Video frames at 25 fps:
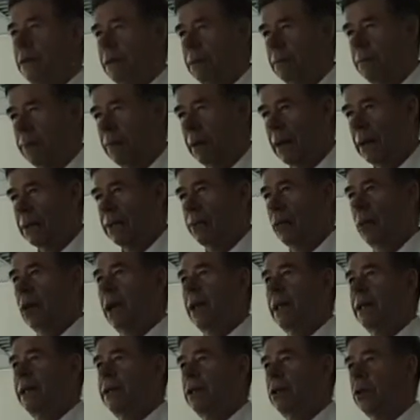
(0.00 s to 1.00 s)
The
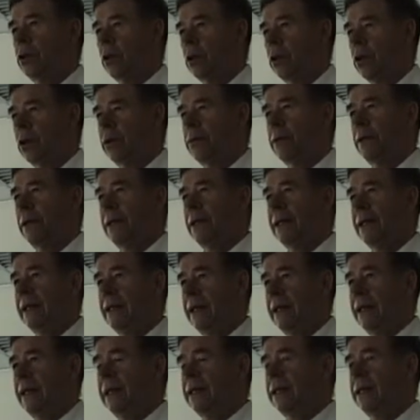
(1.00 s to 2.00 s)
plasmolysed herbal
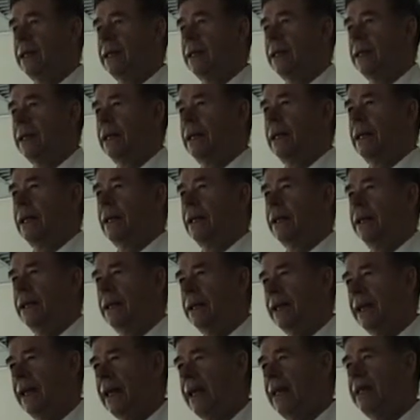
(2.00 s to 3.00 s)
yeast, and the
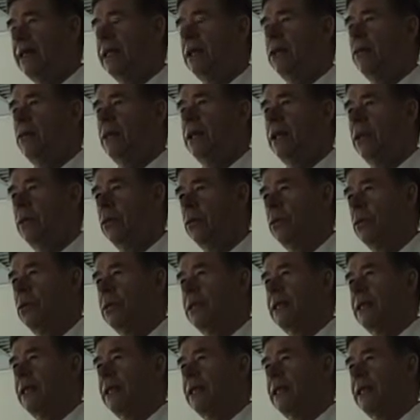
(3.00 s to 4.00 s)
yeast we
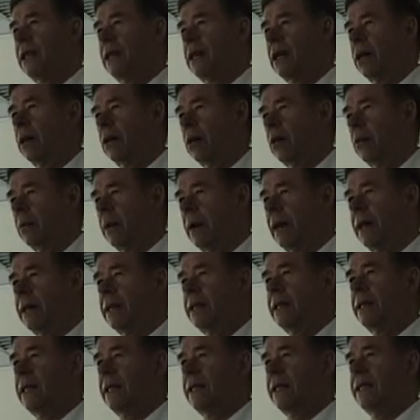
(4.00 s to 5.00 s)
use is
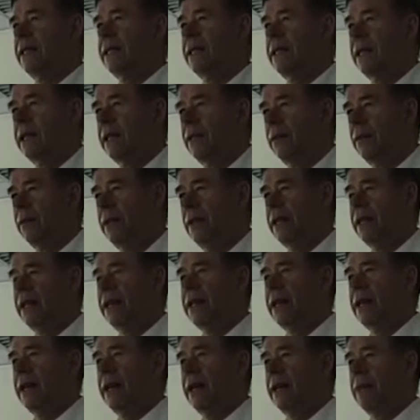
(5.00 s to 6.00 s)
Saccharomyces
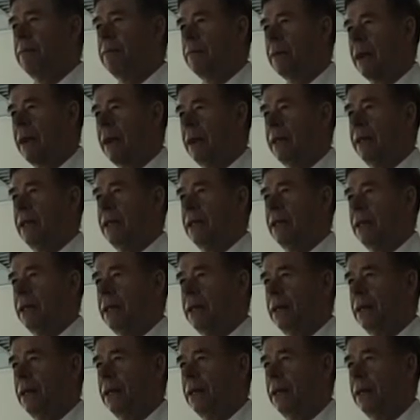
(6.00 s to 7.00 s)
cerevisiae Mayen.
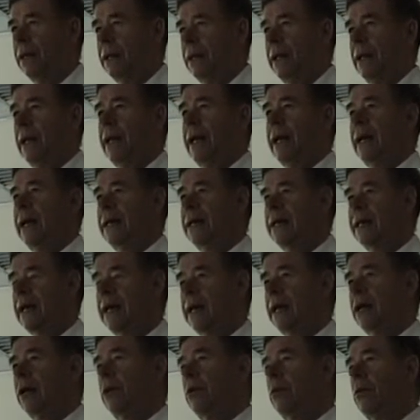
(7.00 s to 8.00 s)
And
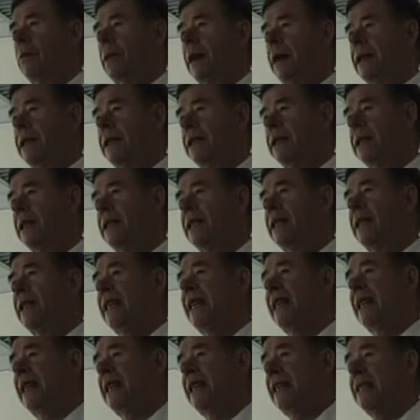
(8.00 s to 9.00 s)
Saccharomyces
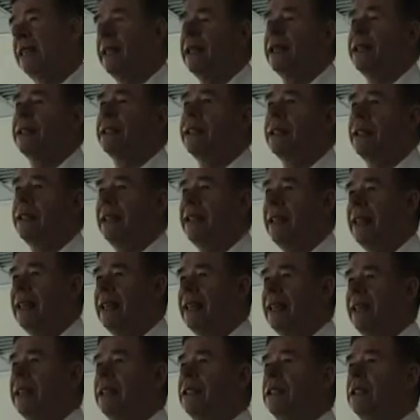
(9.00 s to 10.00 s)
yeast is a
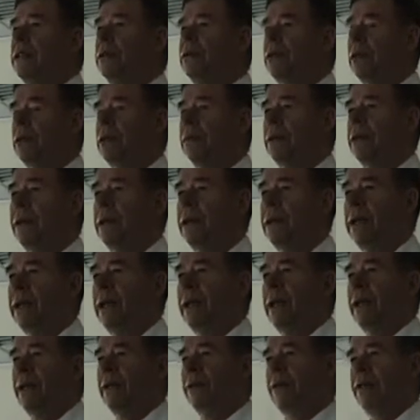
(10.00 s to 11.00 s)
yeast from the
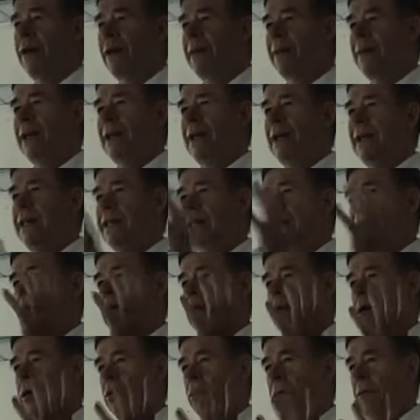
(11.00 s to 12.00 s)
family
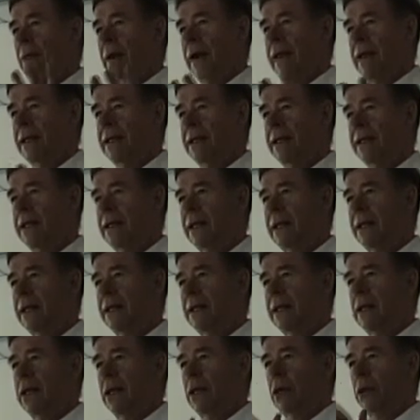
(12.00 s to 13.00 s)

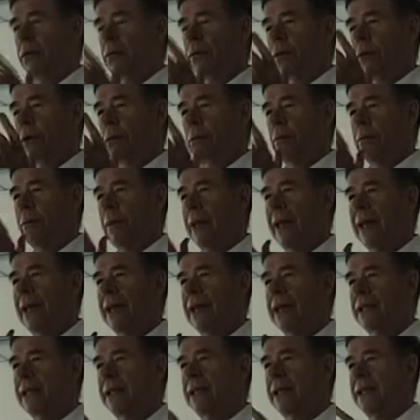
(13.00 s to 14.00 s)
Saccharomyces, from
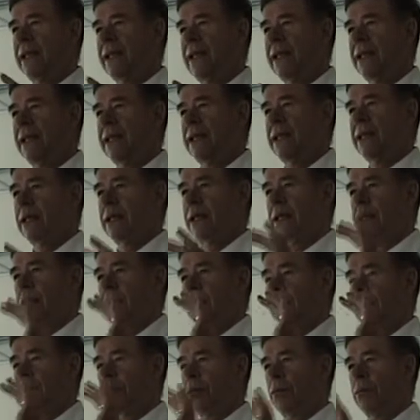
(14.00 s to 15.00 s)
baker's yeast,
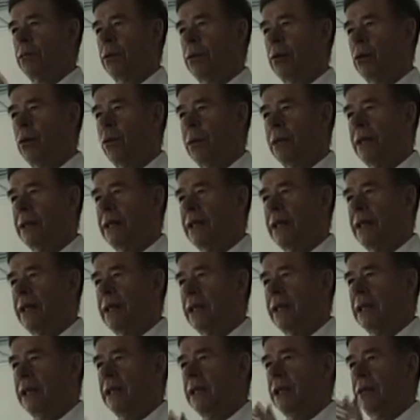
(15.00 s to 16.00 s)
from brewer's
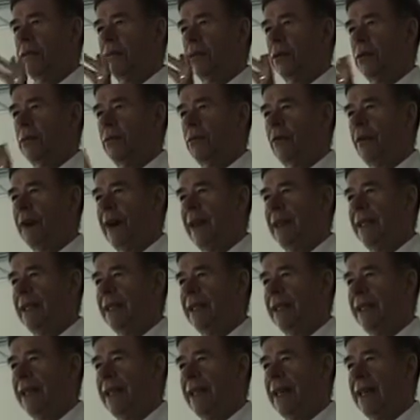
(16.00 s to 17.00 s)
yeast, from
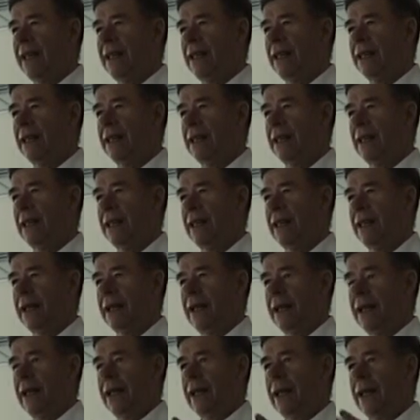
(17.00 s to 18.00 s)
wine yeast.
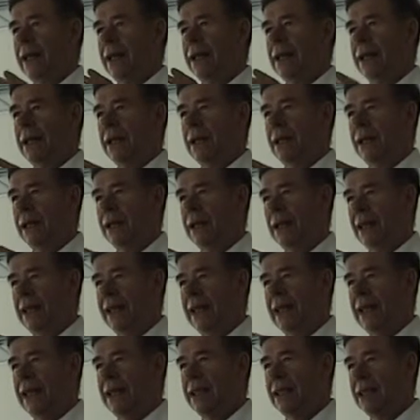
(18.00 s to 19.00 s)
And the
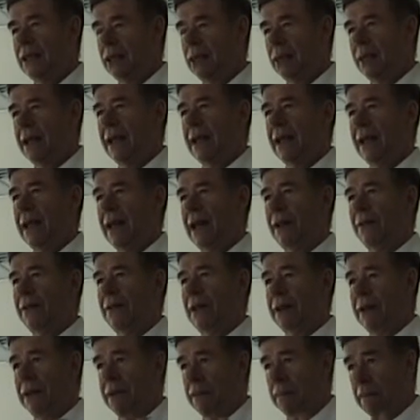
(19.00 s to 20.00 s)
yeast we have
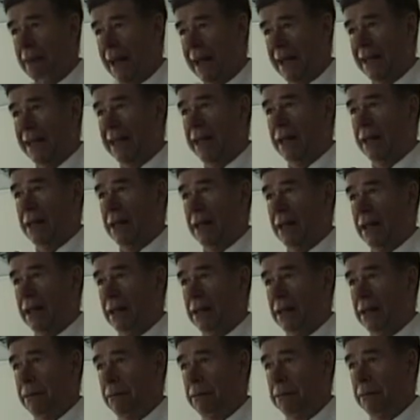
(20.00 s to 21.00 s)
is the Mayen
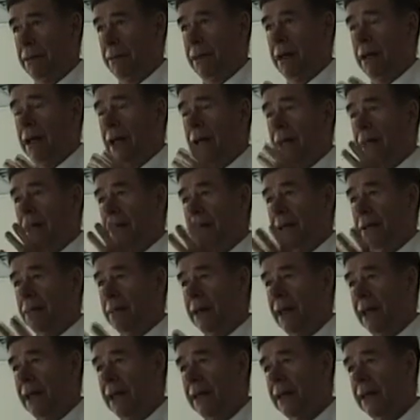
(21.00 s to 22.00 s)
type, and the
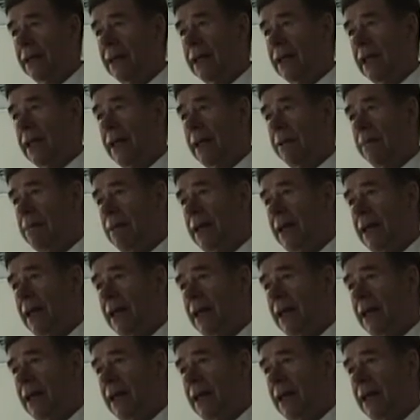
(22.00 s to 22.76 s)
Mayen type